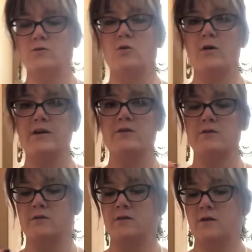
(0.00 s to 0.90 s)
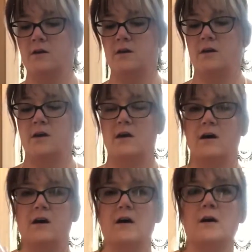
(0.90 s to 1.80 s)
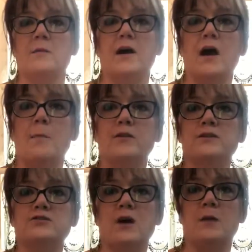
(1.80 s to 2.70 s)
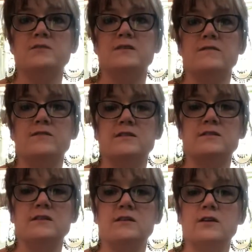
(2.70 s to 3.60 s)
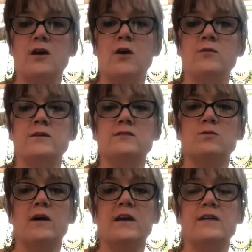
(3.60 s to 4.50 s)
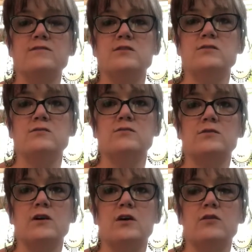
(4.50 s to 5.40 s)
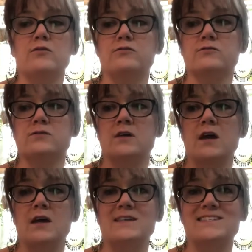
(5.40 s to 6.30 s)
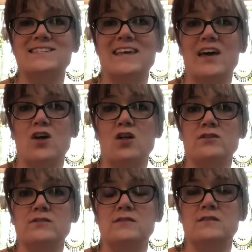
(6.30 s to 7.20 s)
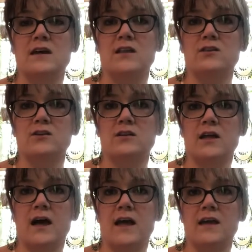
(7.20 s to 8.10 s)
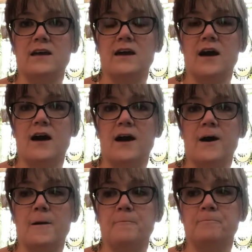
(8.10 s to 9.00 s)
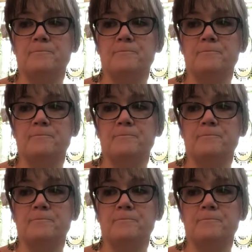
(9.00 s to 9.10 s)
oil. Um, a couple of drops of the silicone is what gives you those cells that look like, um,